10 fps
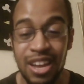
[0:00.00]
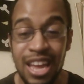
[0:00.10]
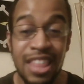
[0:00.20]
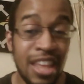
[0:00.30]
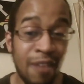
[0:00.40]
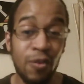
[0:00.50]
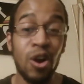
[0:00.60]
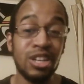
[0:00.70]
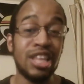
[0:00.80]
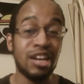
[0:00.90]
And then of
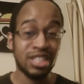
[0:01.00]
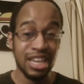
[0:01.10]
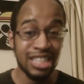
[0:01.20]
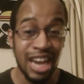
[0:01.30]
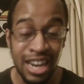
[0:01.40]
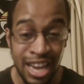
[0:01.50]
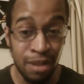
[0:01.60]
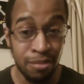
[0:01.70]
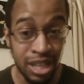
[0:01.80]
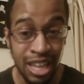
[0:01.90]
course there's Kitana and
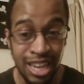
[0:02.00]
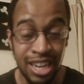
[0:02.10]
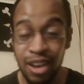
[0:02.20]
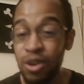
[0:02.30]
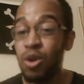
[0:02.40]
Melina,